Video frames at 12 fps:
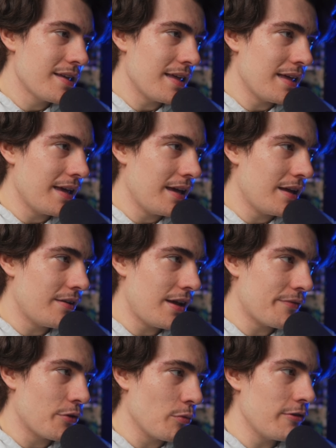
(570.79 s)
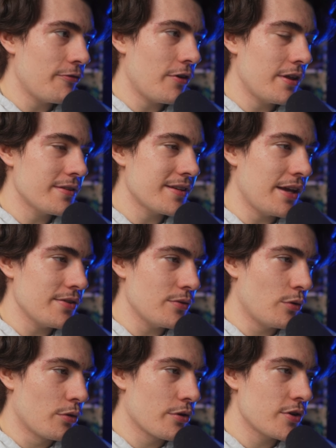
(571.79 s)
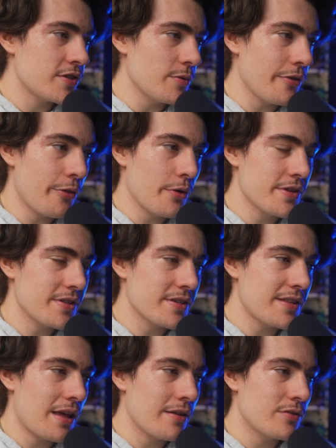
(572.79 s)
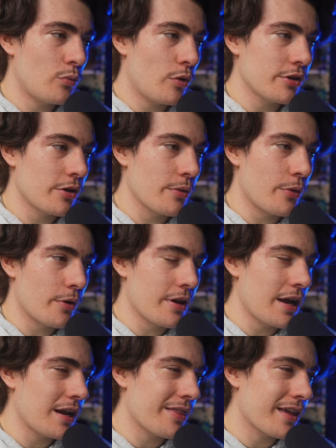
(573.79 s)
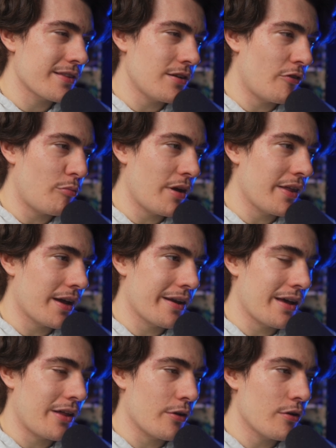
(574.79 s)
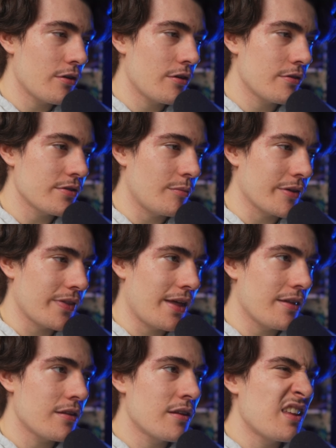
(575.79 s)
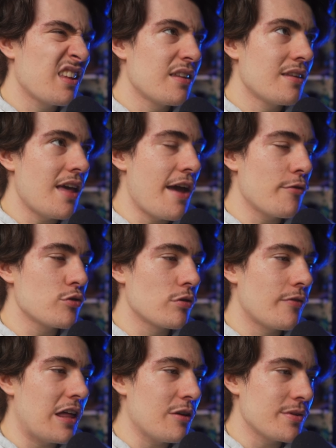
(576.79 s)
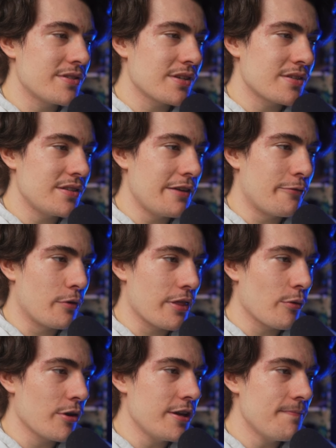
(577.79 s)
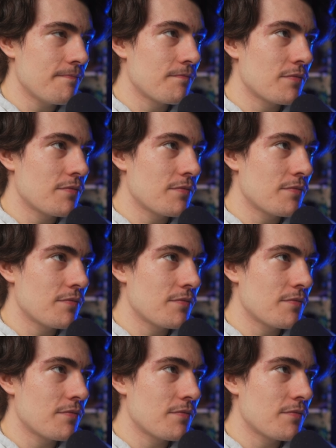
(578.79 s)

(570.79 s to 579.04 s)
And after refunds, canceled orders, it was $36,139. I think it's off by like $1, something like that. Average order value was $68.43.